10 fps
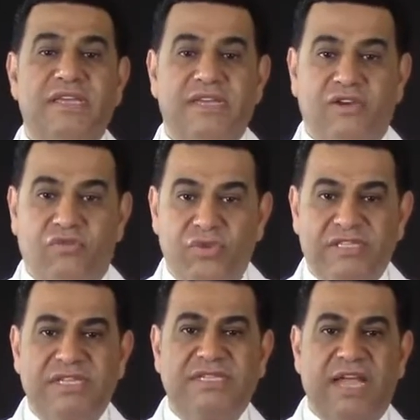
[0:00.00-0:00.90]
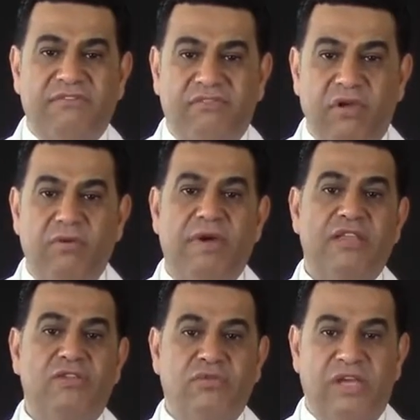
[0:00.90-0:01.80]
increases that flow
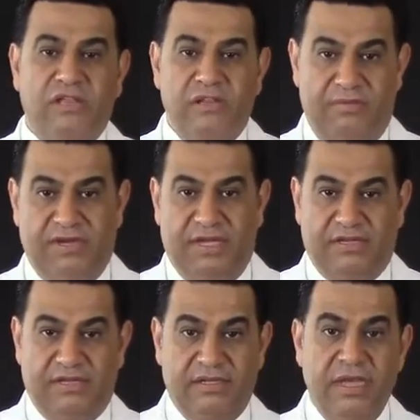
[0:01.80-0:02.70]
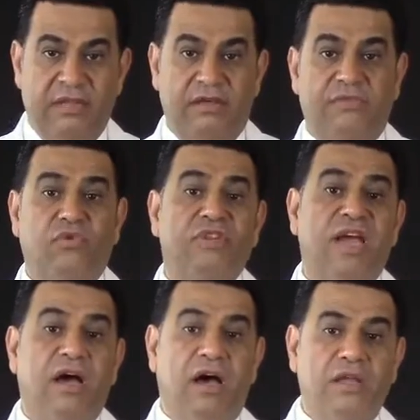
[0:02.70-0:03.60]
and you eliminate it. Therefore,
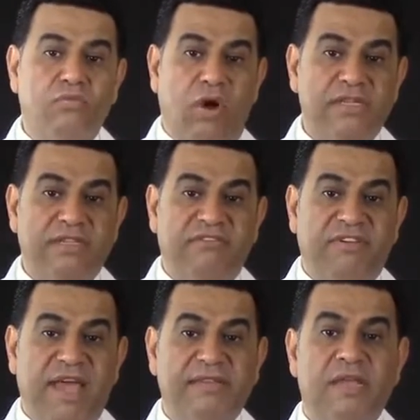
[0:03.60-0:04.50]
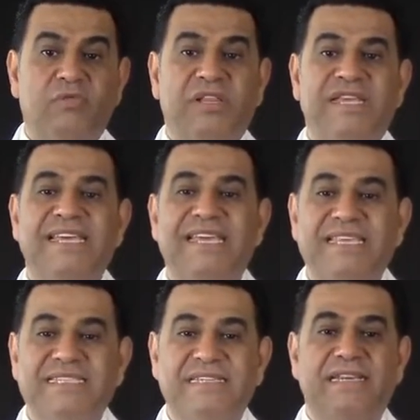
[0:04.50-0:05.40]
the unwanted fat will
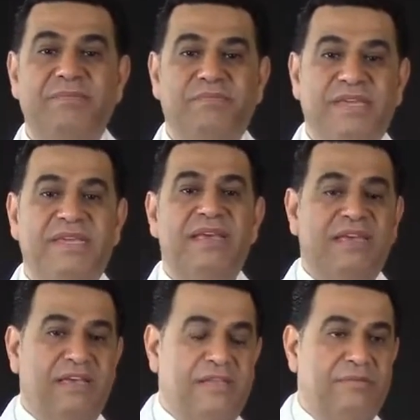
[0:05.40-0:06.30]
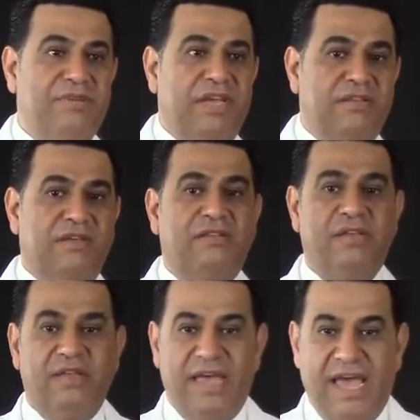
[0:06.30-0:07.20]
easily be eliminated
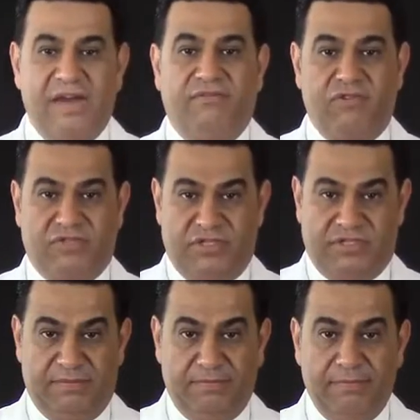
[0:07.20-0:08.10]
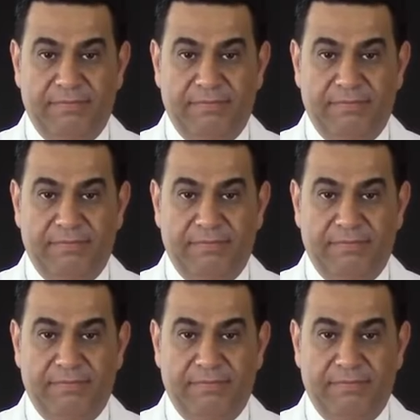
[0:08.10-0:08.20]
out of your system.